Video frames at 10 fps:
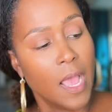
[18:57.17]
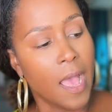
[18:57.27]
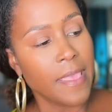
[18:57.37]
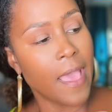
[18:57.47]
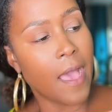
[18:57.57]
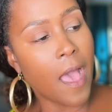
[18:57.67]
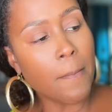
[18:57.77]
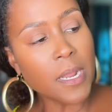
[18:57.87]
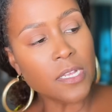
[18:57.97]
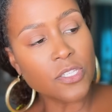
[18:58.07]
I'm
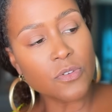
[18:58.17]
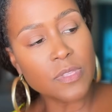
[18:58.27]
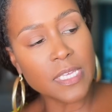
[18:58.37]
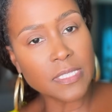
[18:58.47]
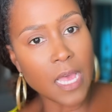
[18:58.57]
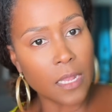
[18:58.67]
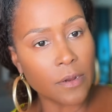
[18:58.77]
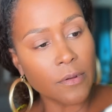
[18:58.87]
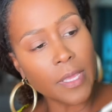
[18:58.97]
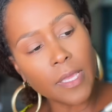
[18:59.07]
going to do this
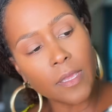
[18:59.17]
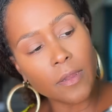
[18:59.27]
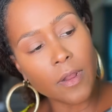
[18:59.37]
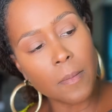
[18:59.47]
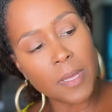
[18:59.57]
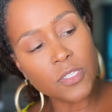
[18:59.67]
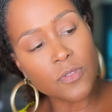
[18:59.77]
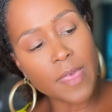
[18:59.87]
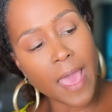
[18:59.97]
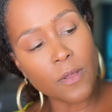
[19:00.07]
color here. I'm going to do
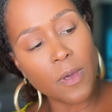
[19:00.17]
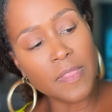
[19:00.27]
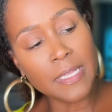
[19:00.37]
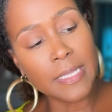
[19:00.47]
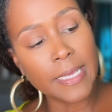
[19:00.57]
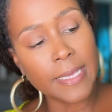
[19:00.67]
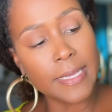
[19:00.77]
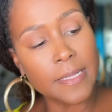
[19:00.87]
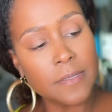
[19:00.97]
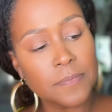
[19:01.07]
that on the
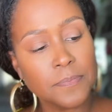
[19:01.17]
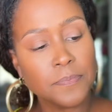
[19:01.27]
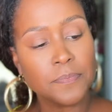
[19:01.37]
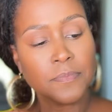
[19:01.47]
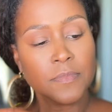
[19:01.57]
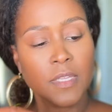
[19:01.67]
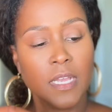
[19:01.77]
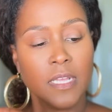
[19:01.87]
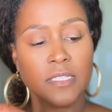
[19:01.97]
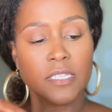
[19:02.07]
lid.
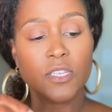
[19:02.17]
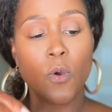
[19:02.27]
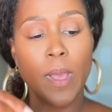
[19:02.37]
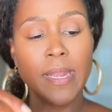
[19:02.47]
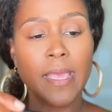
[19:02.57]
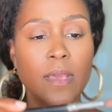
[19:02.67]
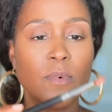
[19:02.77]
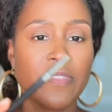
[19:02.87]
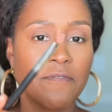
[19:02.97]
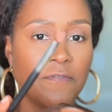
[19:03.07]
Just going in
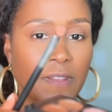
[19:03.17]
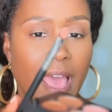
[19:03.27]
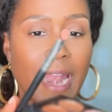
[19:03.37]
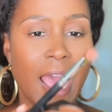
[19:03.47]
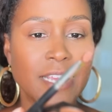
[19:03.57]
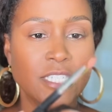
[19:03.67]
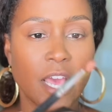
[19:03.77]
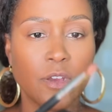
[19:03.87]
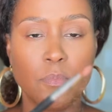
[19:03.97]
with a flat eyeshadow